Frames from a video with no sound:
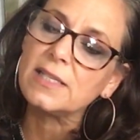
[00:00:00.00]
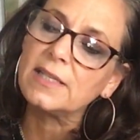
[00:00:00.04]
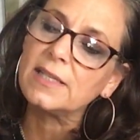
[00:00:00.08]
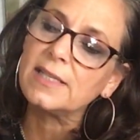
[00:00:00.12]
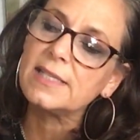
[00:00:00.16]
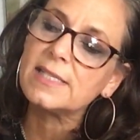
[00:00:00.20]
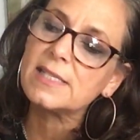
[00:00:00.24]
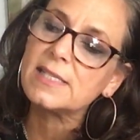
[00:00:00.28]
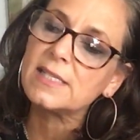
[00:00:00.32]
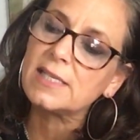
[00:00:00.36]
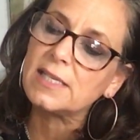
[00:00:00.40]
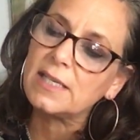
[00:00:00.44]

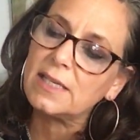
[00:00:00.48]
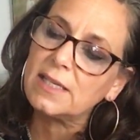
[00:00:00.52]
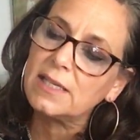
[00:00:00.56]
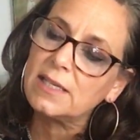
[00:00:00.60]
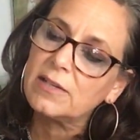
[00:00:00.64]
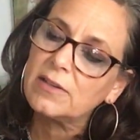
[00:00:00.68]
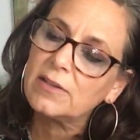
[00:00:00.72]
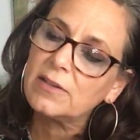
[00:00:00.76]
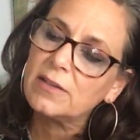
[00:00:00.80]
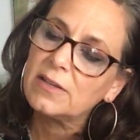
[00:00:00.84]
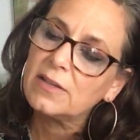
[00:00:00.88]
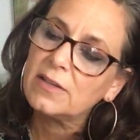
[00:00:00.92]
Let's see.
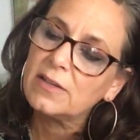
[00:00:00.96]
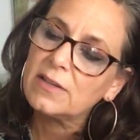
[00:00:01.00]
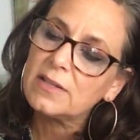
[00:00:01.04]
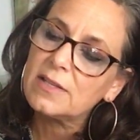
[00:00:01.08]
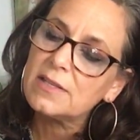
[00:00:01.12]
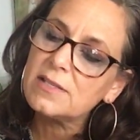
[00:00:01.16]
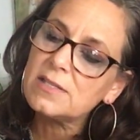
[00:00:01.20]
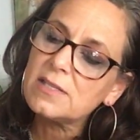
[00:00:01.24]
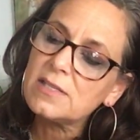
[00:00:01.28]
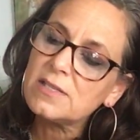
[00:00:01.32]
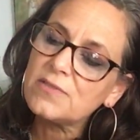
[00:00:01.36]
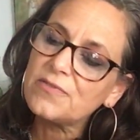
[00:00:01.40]

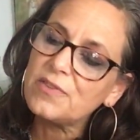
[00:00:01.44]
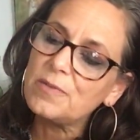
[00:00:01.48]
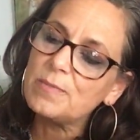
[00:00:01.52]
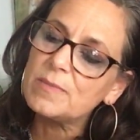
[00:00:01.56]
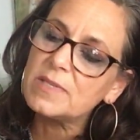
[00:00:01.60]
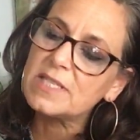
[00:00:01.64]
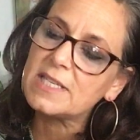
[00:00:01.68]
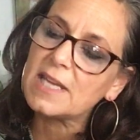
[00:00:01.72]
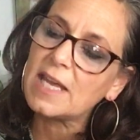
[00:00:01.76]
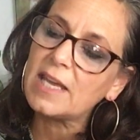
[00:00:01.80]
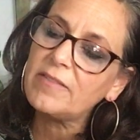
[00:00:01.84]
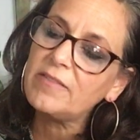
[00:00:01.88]
This is
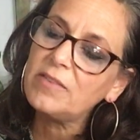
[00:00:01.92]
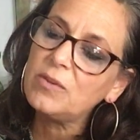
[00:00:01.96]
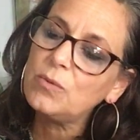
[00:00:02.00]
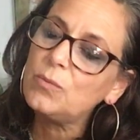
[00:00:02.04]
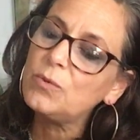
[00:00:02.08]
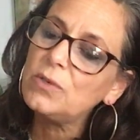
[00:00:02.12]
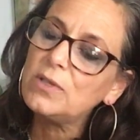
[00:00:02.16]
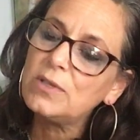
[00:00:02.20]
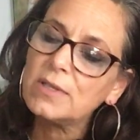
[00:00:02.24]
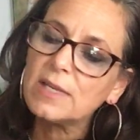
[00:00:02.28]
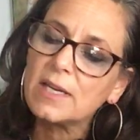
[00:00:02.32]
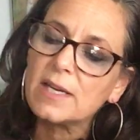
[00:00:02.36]
from David
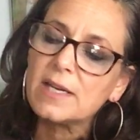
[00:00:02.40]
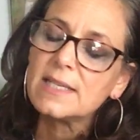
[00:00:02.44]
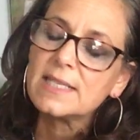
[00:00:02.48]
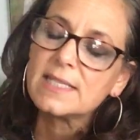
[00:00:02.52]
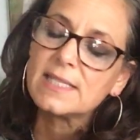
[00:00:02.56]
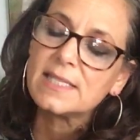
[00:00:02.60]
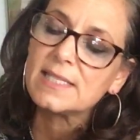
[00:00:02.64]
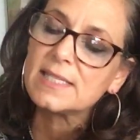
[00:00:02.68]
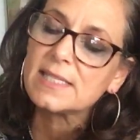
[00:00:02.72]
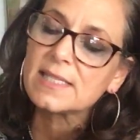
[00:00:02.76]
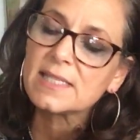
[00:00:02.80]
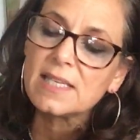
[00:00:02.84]
Wilcox,
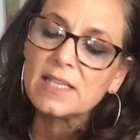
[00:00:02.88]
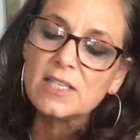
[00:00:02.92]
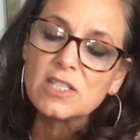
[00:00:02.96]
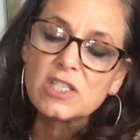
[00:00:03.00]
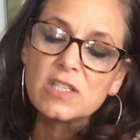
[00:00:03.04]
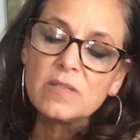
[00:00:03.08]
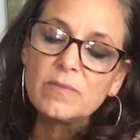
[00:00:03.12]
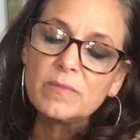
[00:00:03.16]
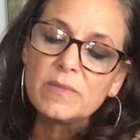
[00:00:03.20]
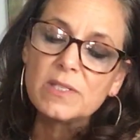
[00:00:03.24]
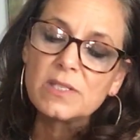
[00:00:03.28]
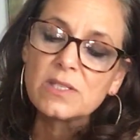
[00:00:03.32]
The
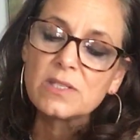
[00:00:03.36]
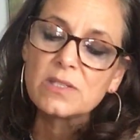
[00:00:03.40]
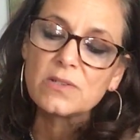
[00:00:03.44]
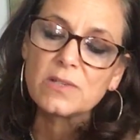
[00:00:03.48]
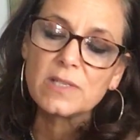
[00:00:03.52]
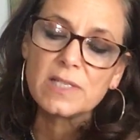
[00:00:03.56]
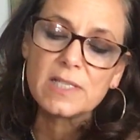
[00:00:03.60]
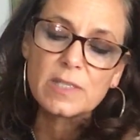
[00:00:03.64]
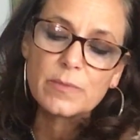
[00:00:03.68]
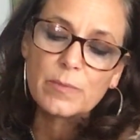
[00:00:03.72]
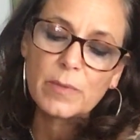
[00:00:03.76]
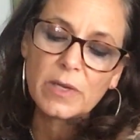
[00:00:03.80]
Ascension
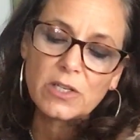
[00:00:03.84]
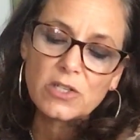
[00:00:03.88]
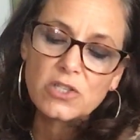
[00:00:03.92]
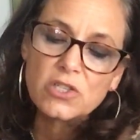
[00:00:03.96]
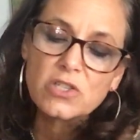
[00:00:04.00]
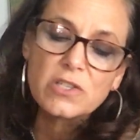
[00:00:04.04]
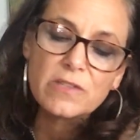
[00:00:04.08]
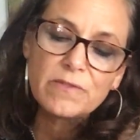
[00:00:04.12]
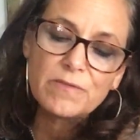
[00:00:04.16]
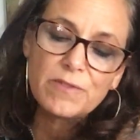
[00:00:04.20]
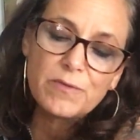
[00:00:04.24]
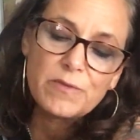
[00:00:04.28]
Mysteries, page
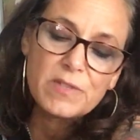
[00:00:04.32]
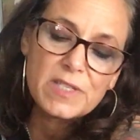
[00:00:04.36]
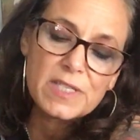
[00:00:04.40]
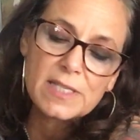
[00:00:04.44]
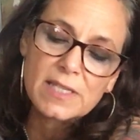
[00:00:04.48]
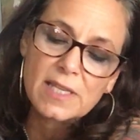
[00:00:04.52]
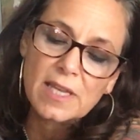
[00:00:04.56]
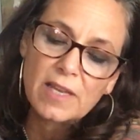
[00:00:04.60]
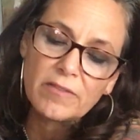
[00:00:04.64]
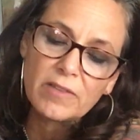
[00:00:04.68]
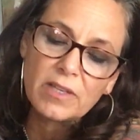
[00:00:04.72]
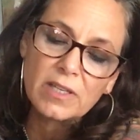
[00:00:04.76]

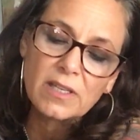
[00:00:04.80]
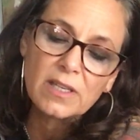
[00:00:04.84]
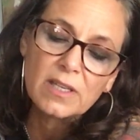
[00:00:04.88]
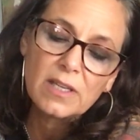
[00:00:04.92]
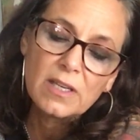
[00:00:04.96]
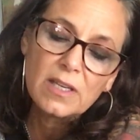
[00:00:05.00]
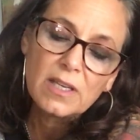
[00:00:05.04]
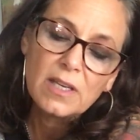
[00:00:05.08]
257.